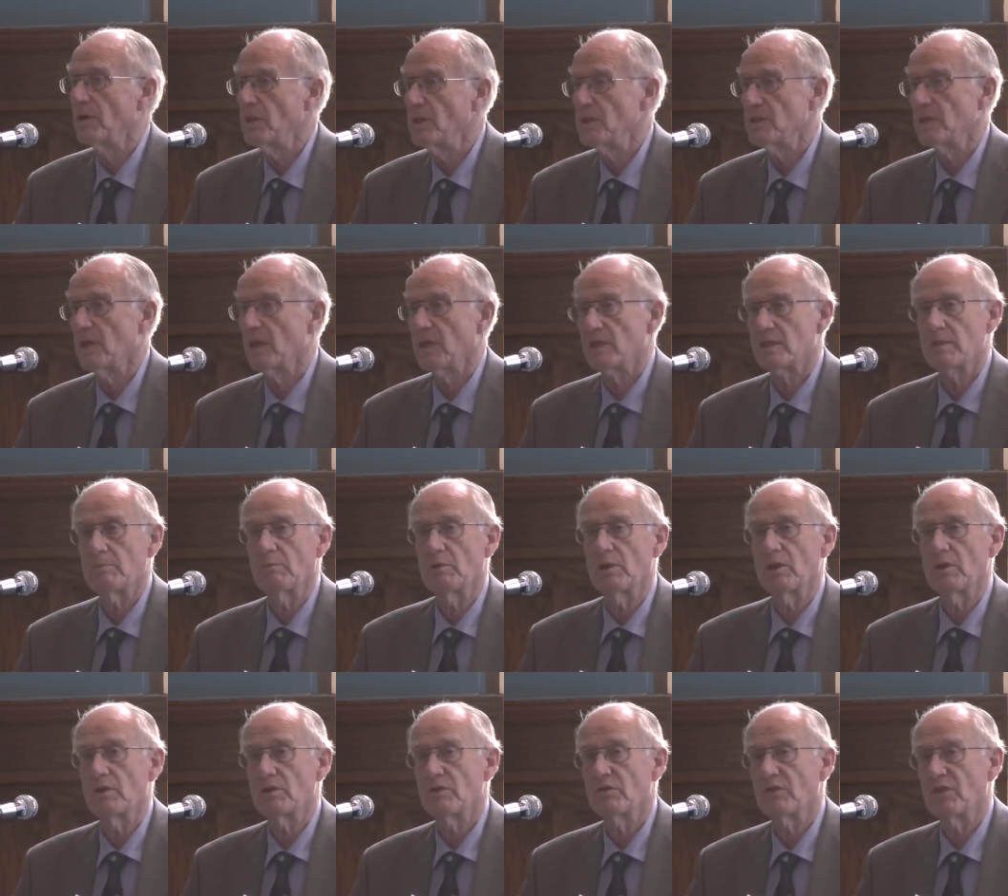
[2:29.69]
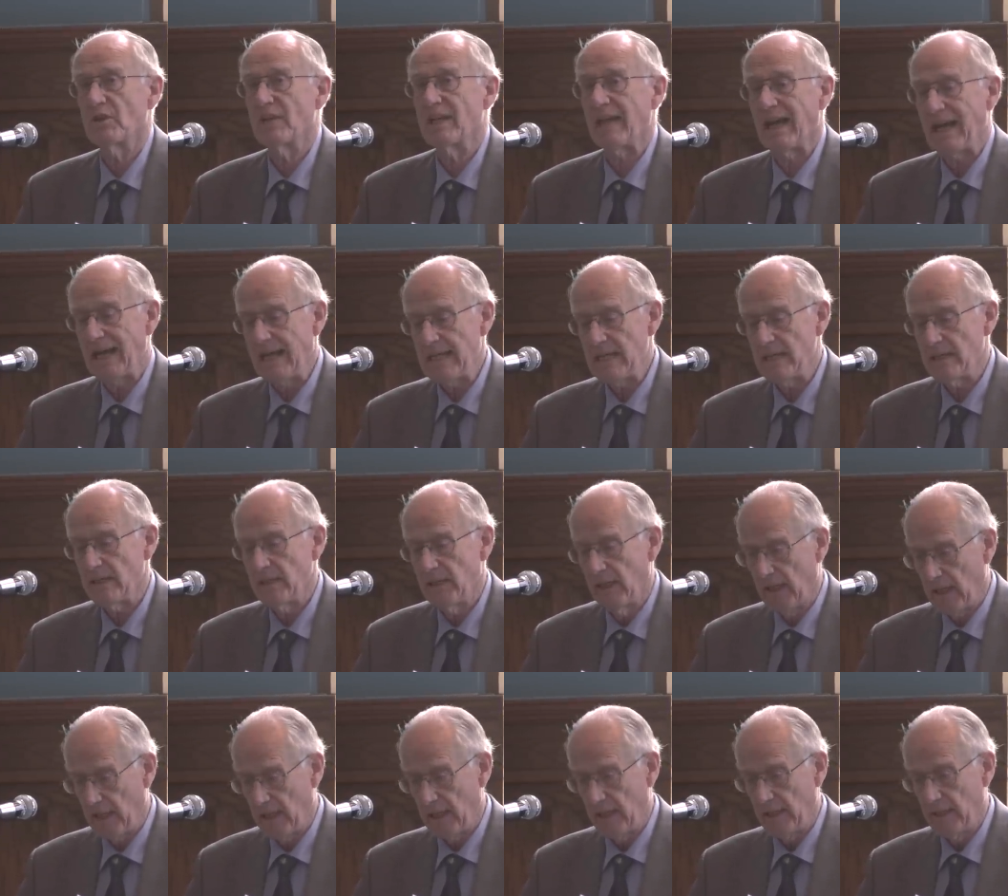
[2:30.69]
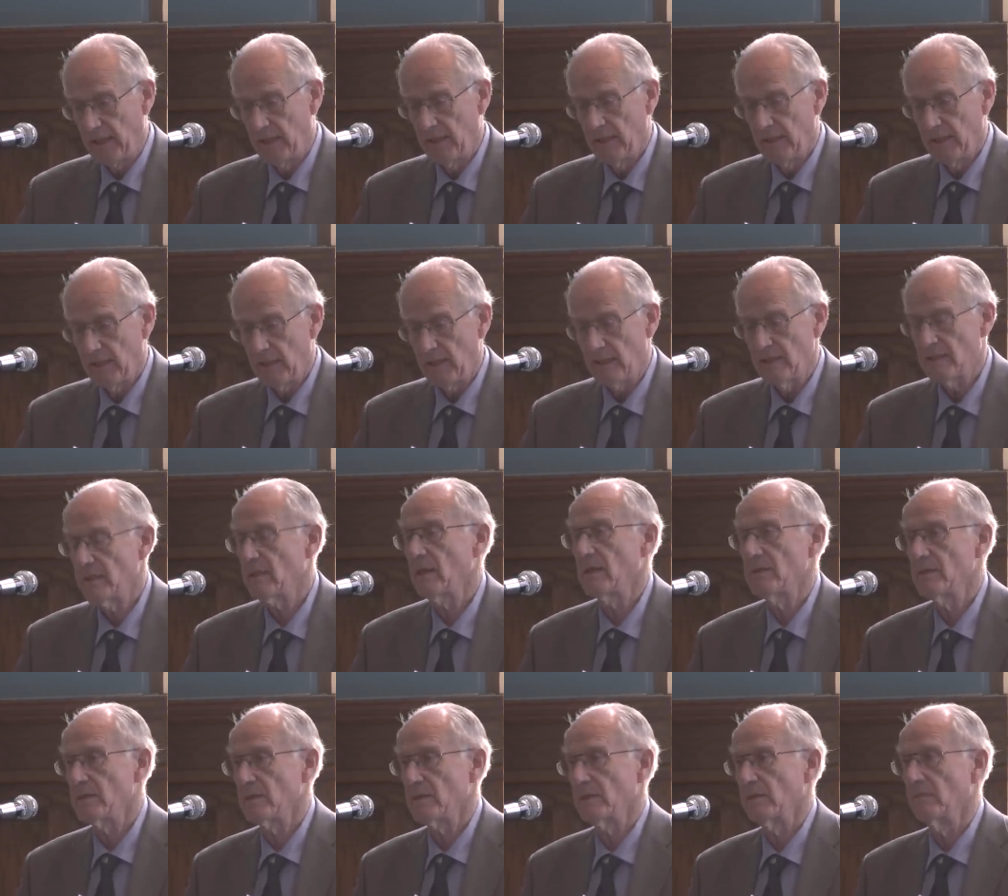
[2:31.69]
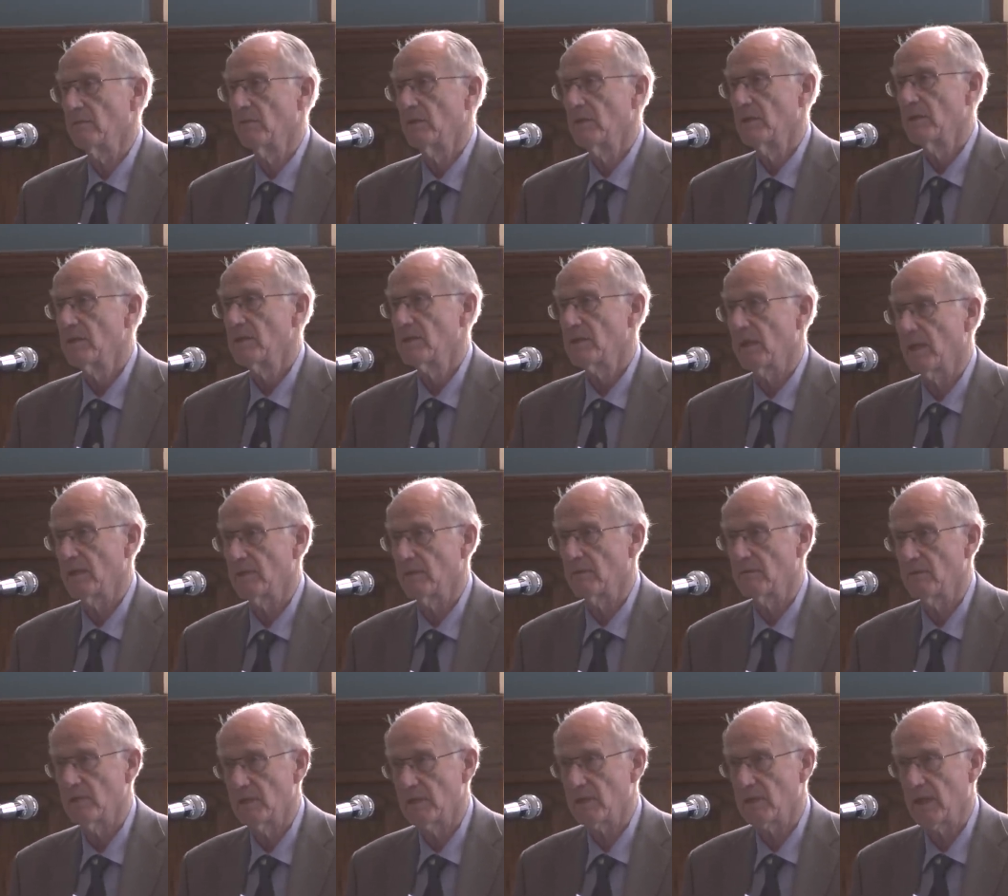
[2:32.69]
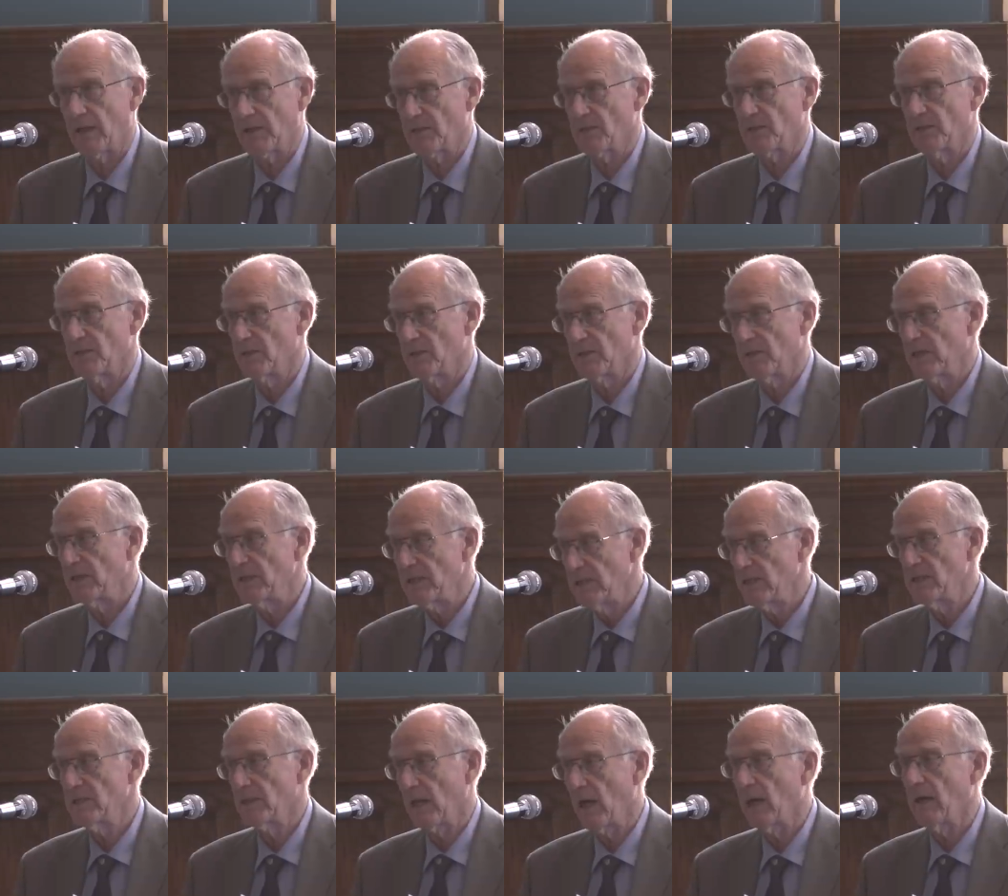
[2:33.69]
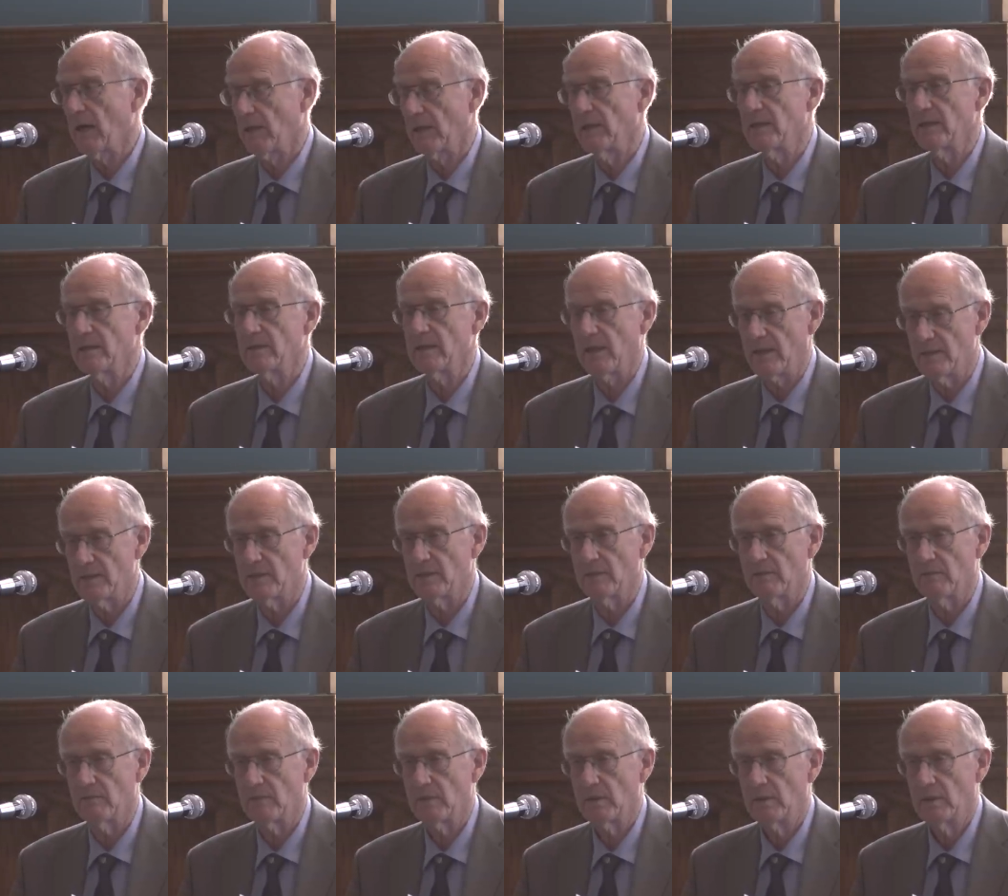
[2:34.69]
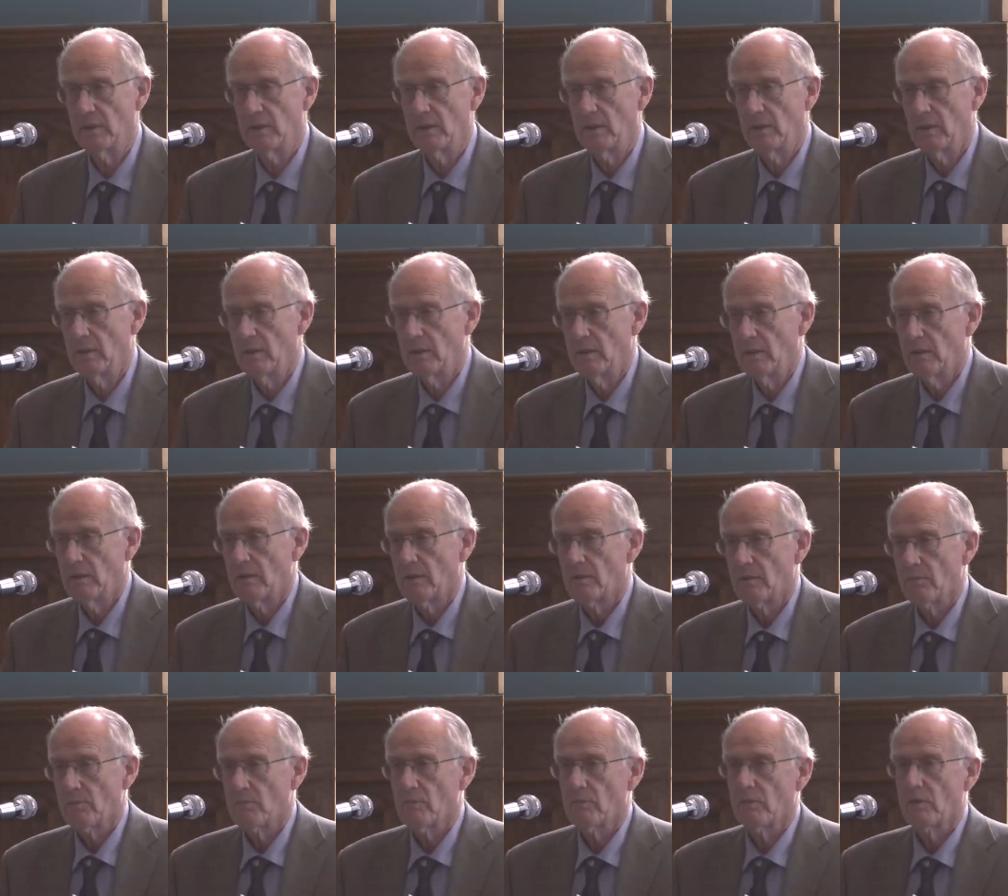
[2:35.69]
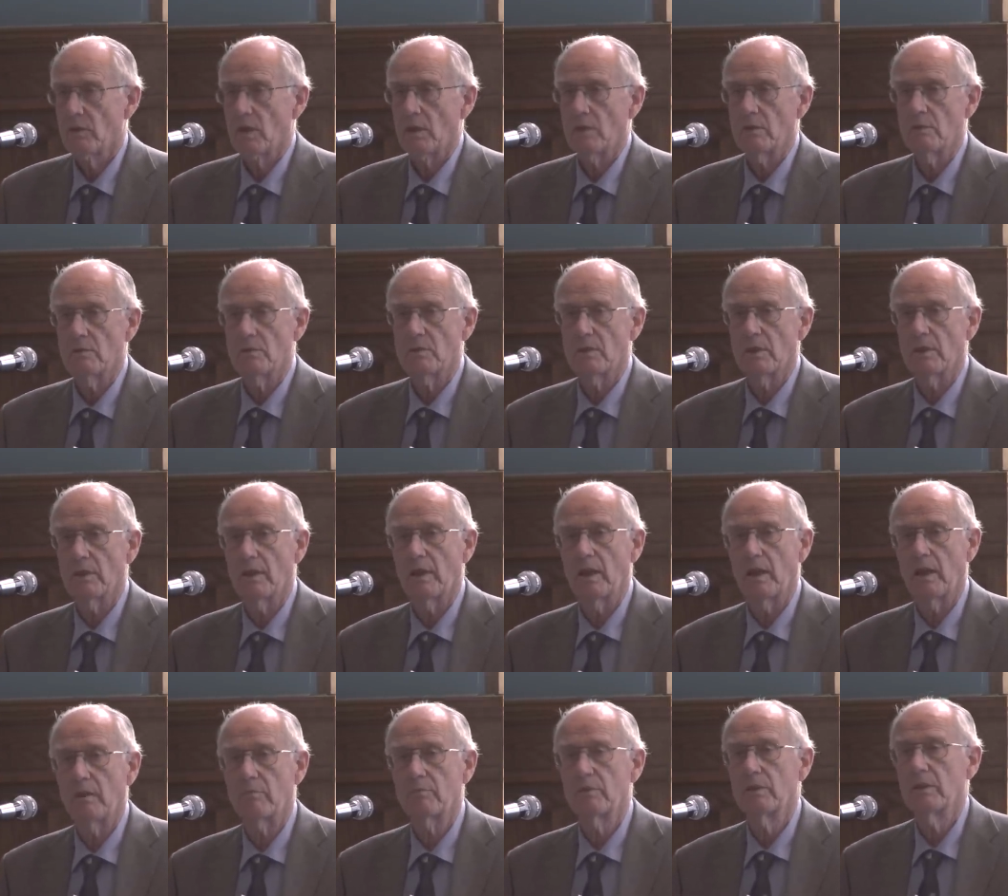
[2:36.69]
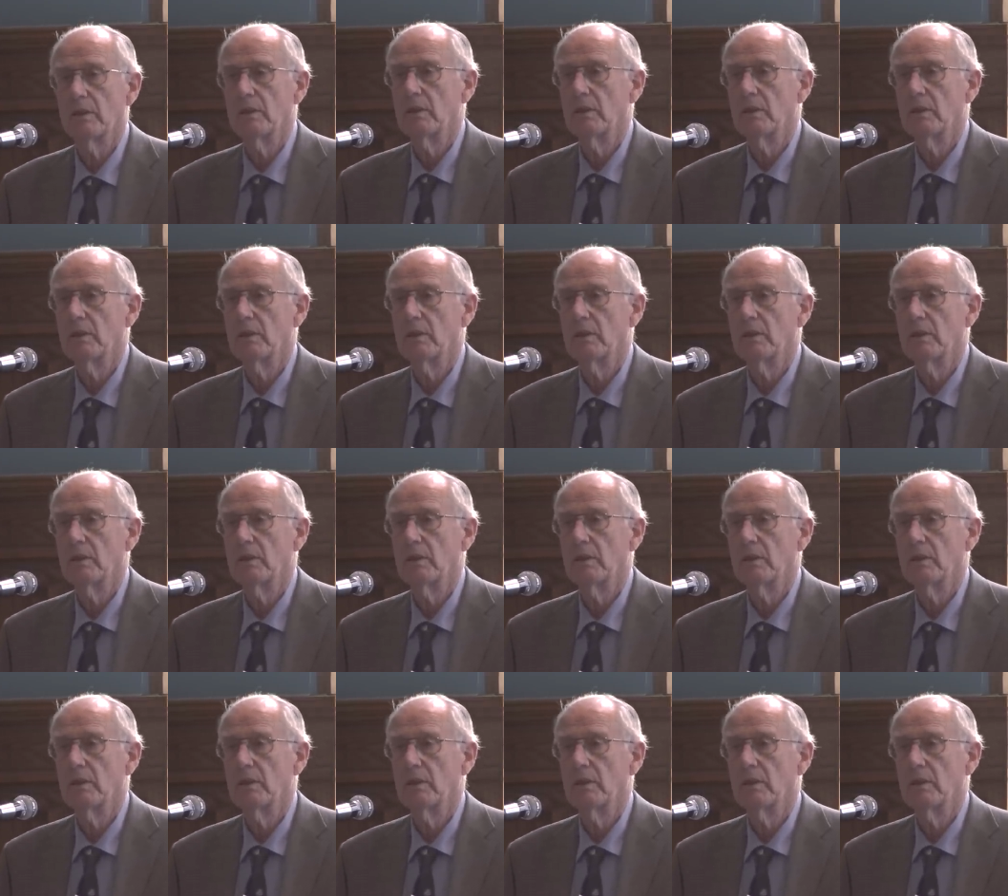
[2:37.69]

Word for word: these experts for an eight-day intensive set of discussions, and these are intensive. You turn up